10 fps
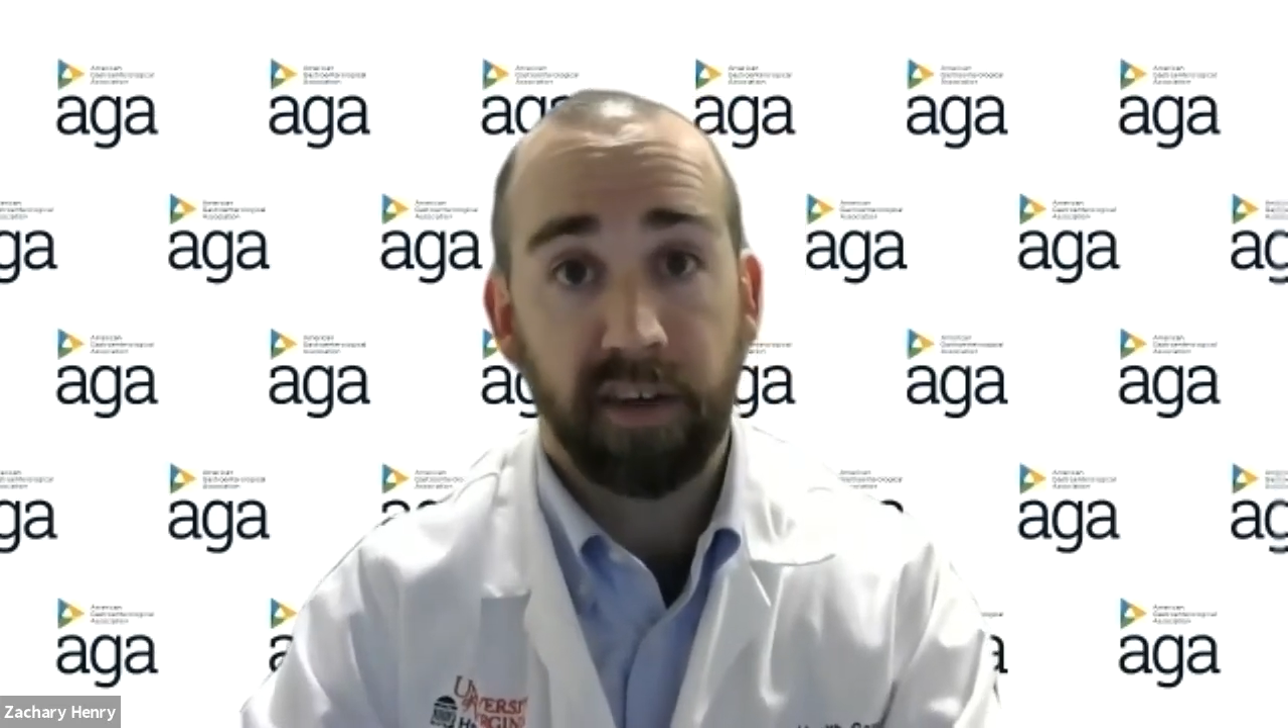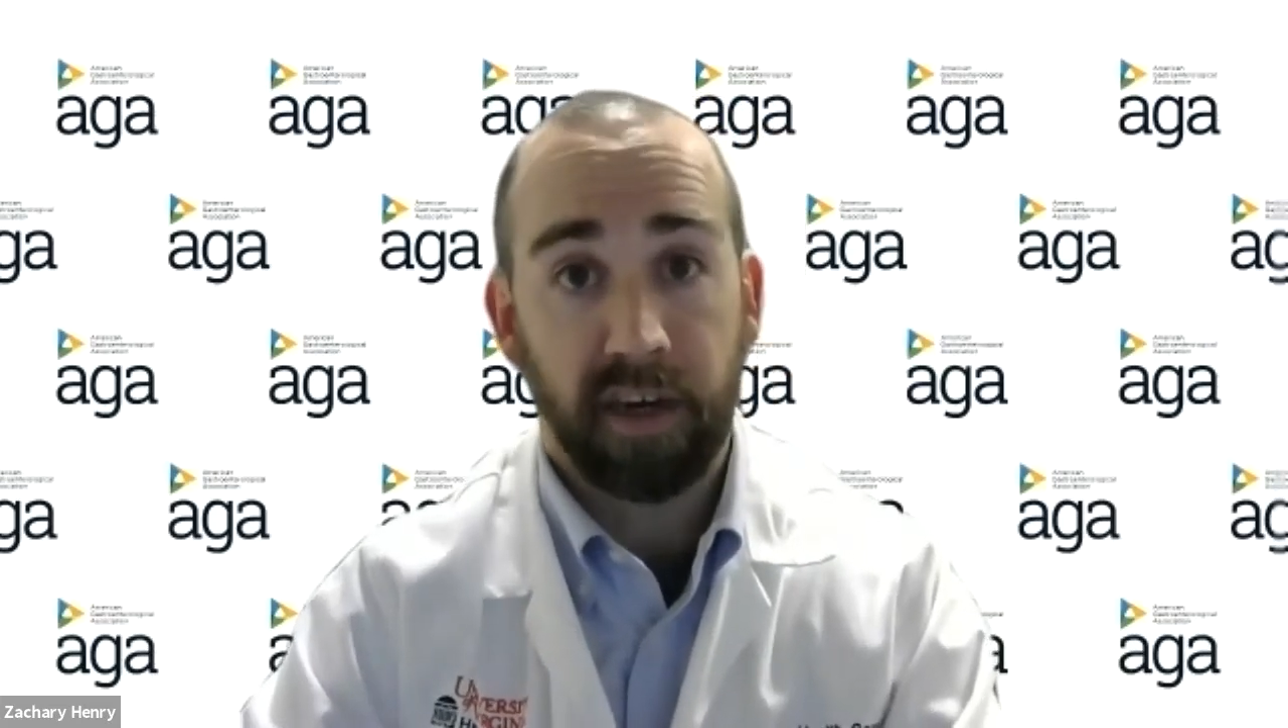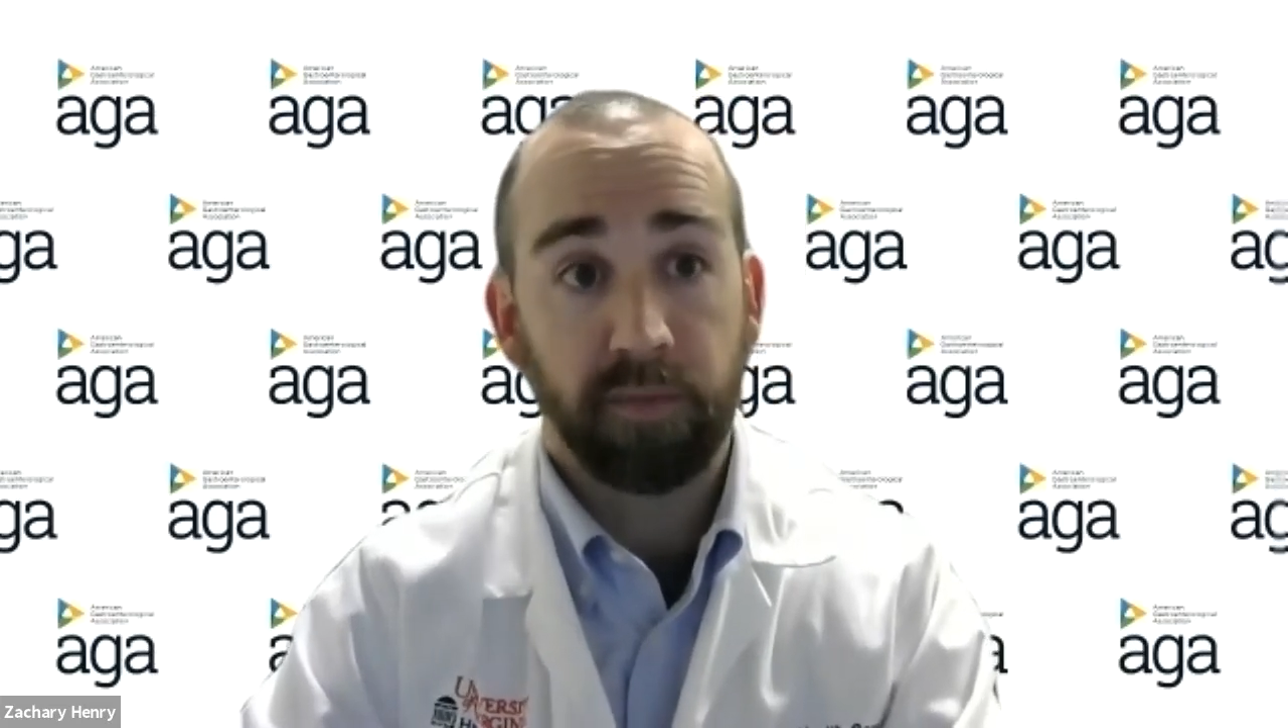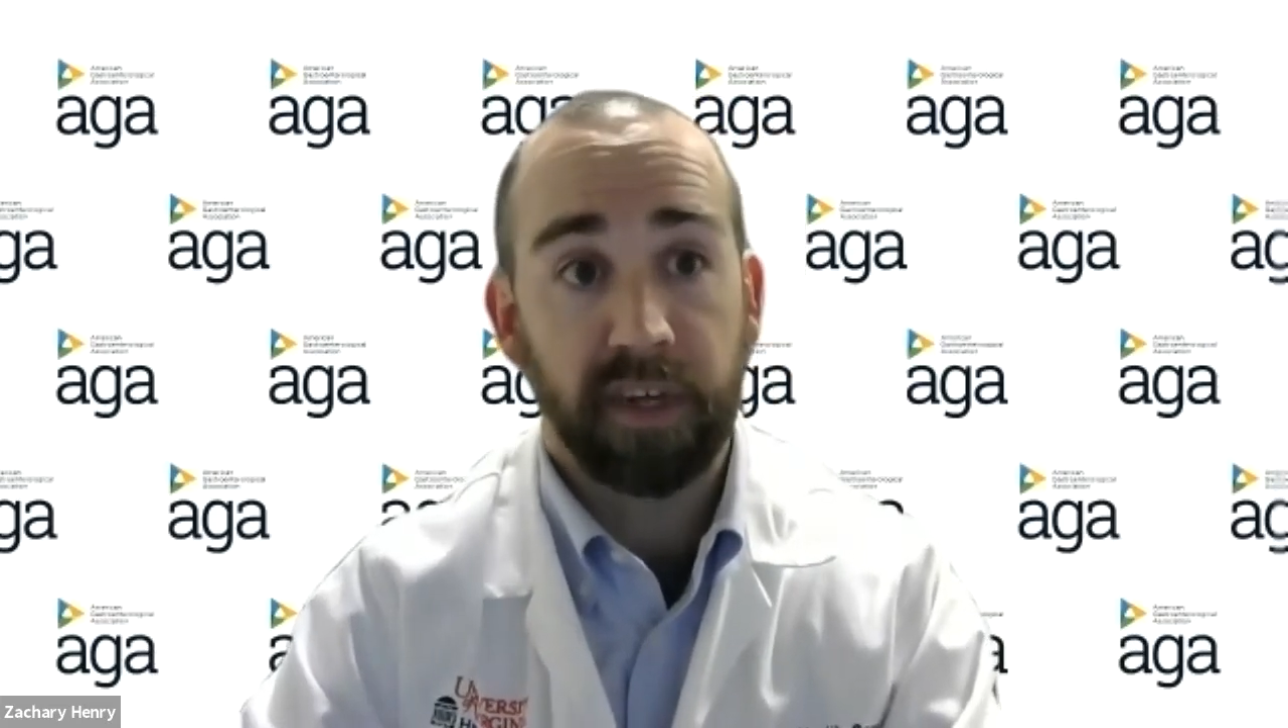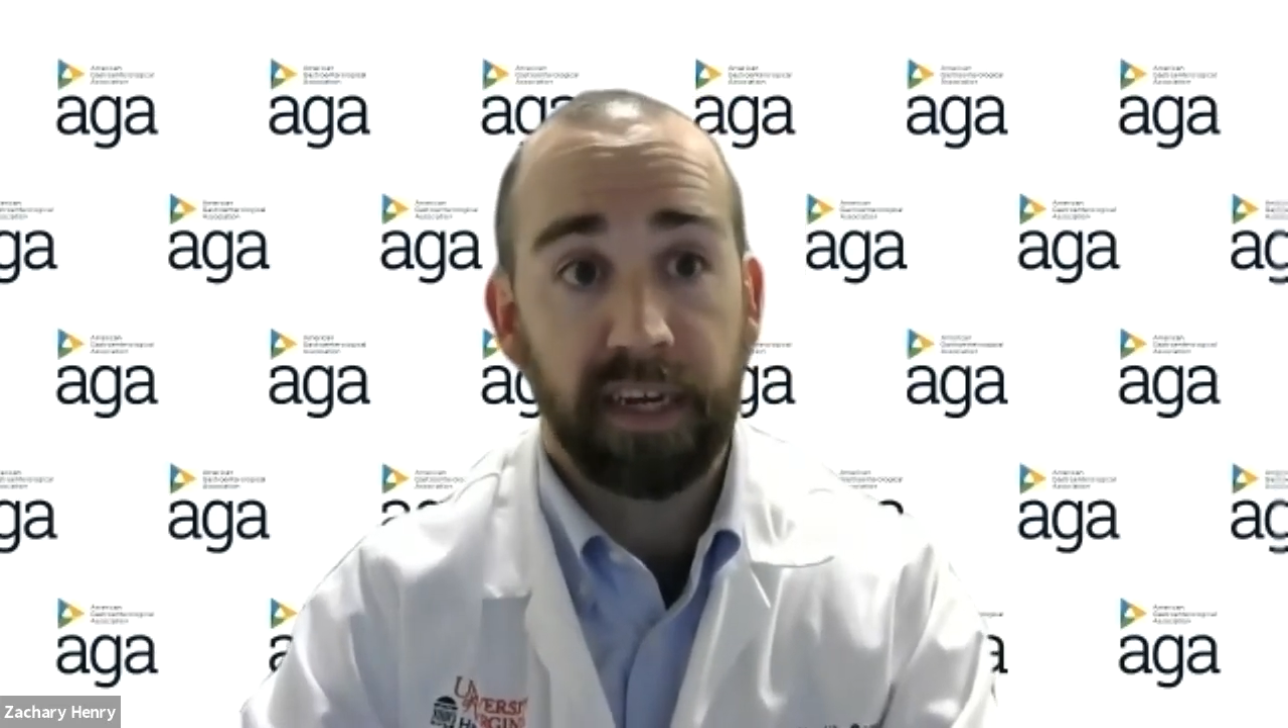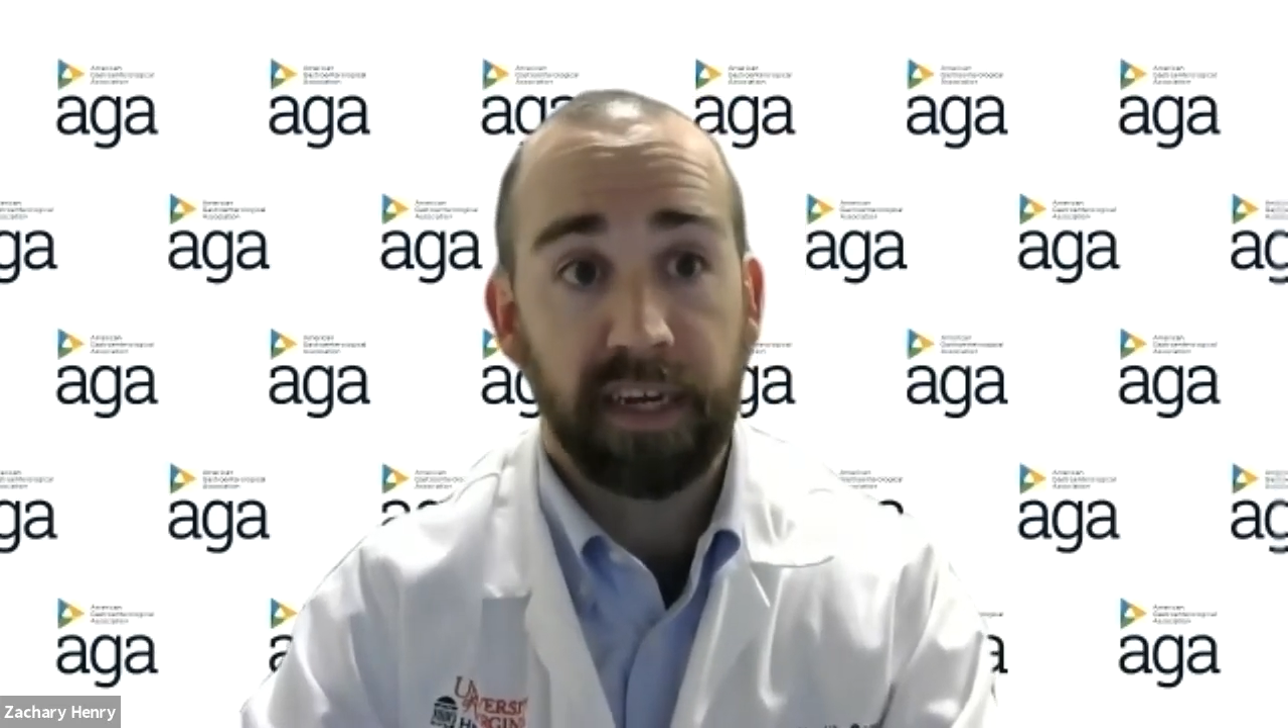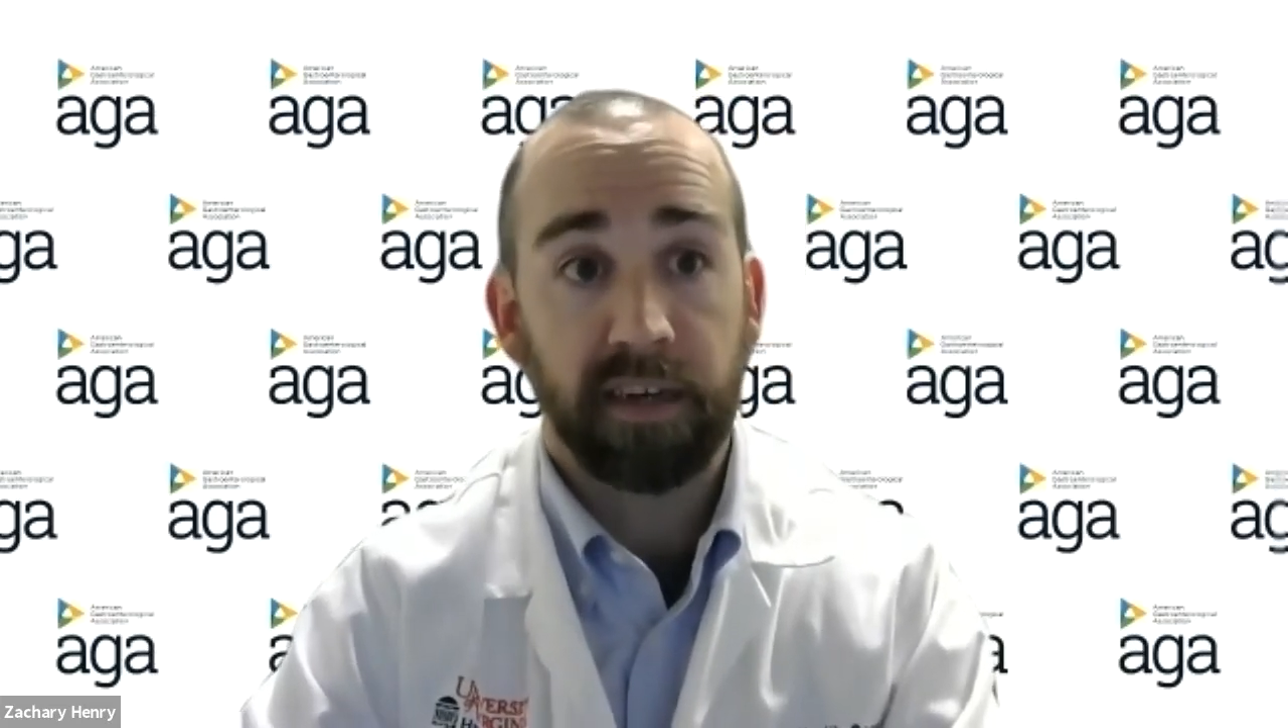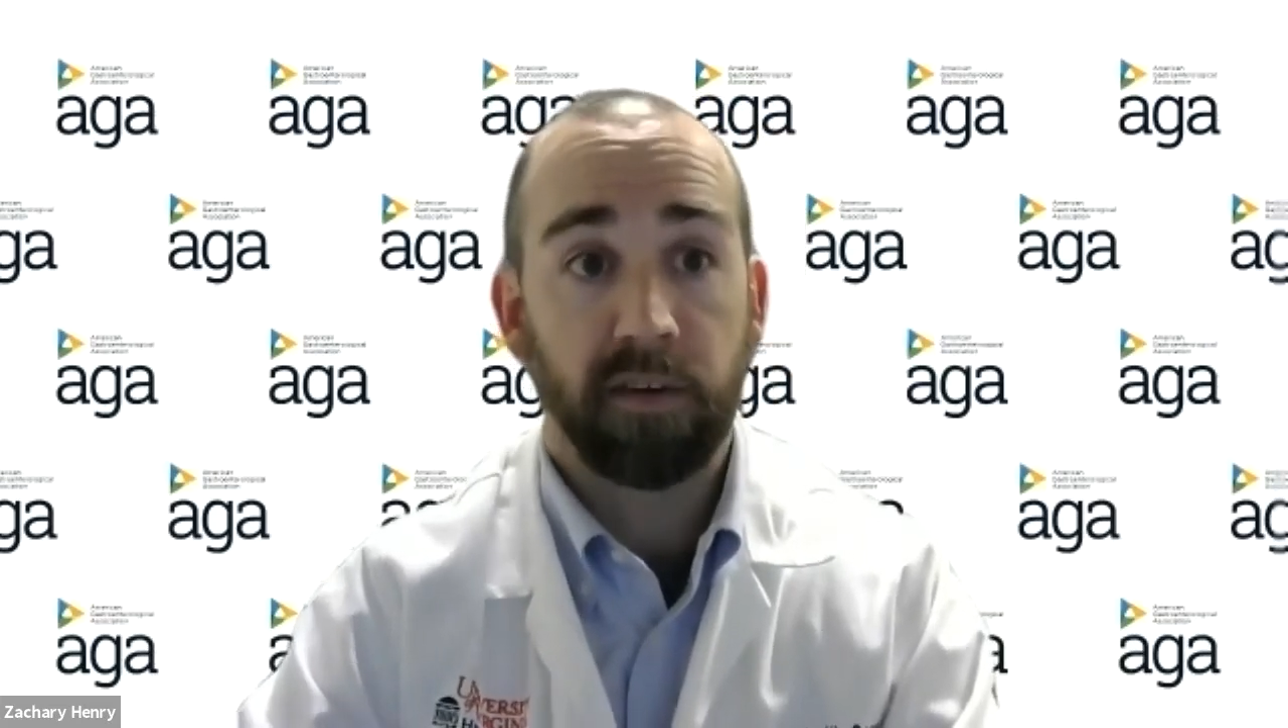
update